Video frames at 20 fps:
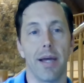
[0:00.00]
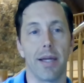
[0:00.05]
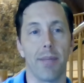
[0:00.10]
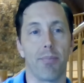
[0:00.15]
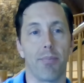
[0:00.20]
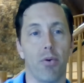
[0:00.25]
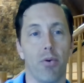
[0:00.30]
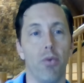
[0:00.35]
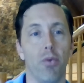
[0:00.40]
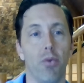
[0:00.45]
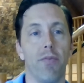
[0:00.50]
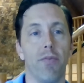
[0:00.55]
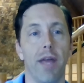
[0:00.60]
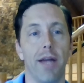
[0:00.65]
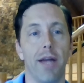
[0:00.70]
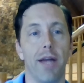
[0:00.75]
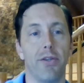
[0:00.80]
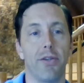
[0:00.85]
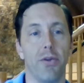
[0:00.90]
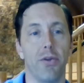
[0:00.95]
prove
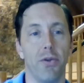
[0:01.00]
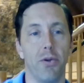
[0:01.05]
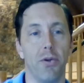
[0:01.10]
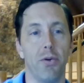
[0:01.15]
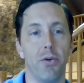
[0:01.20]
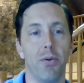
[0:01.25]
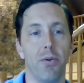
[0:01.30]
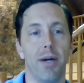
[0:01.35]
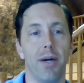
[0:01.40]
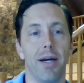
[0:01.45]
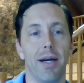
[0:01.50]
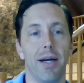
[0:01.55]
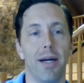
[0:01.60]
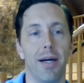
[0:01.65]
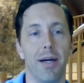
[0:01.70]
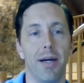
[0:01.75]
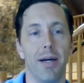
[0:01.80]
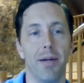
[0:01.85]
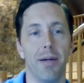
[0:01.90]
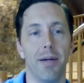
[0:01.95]
that to you
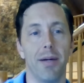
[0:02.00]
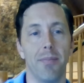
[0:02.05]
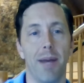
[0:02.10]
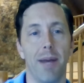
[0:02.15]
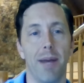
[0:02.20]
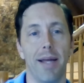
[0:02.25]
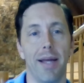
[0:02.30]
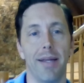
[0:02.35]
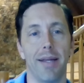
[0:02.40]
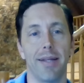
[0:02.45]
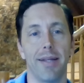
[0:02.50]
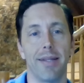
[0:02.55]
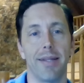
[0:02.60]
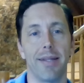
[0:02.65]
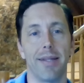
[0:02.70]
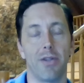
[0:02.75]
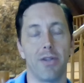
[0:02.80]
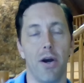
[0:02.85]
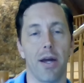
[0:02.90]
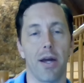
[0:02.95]
by
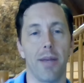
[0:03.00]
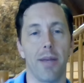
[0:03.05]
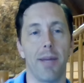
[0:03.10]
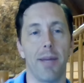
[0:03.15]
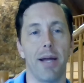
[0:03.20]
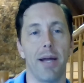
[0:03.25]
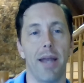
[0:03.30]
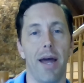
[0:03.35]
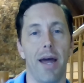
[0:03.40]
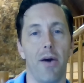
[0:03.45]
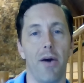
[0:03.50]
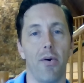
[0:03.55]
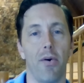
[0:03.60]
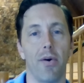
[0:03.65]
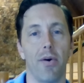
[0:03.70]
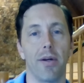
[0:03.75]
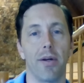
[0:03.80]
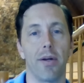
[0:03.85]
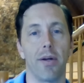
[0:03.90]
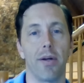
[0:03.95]
talking about
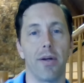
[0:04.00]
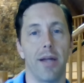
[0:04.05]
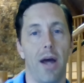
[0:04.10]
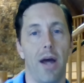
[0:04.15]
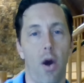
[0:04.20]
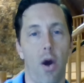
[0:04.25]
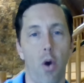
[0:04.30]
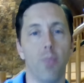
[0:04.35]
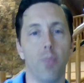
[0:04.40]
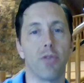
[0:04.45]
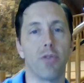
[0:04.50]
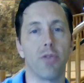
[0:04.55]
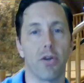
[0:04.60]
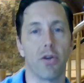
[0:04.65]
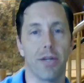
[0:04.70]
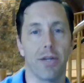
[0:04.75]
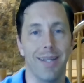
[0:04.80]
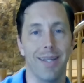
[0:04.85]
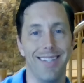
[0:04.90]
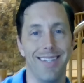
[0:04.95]
how homes are
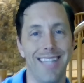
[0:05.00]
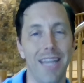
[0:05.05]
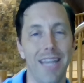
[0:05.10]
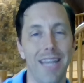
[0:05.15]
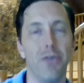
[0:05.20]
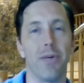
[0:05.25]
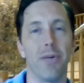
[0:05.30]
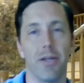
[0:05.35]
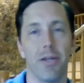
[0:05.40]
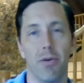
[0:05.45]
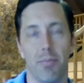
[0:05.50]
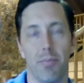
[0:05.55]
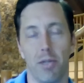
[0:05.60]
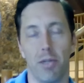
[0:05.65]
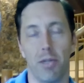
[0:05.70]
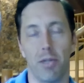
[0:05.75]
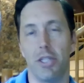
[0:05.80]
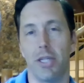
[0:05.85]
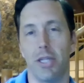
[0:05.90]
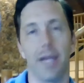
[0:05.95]
continuing to
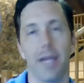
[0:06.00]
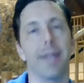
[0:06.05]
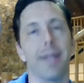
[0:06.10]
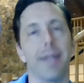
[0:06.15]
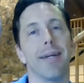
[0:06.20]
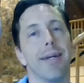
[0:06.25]
appreciate.